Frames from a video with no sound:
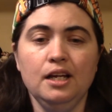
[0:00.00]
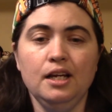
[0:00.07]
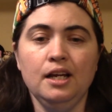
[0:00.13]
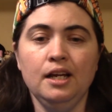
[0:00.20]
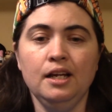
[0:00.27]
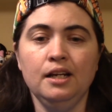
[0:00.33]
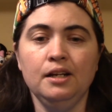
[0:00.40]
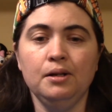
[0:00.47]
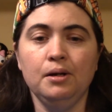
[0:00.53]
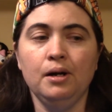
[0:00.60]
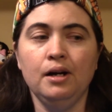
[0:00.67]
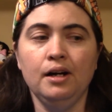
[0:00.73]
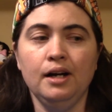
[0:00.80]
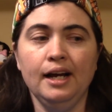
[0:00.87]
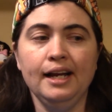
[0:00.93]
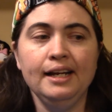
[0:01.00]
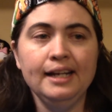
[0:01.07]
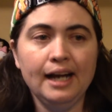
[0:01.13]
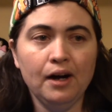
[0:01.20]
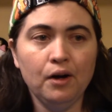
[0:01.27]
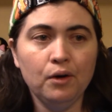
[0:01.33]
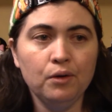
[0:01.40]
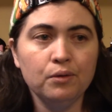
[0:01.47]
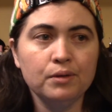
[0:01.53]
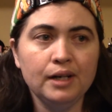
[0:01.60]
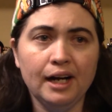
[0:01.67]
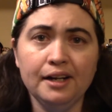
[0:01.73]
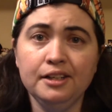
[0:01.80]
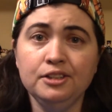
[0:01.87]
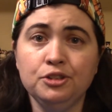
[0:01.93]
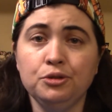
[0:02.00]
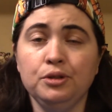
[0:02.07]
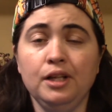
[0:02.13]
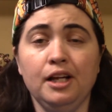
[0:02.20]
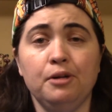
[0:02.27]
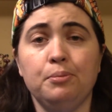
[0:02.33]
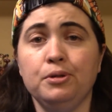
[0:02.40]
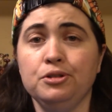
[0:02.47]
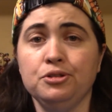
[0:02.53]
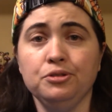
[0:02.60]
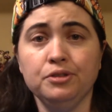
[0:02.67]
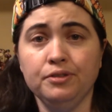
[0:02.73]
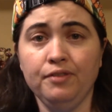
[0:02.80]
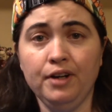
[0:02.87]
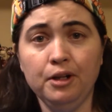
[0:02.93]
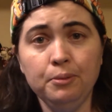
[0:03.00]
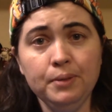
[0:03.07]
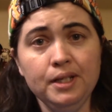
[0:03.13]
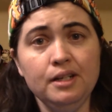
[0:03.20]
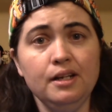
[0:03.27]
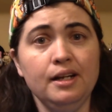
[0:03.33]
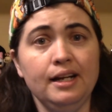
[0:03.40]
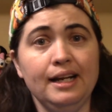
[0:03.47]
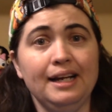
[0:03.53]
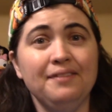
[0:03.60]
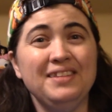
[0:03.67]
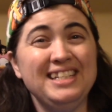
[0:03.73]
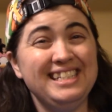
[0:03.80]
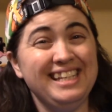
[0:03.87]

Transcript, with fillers: And uh, I now got into a lot of personal development and I have these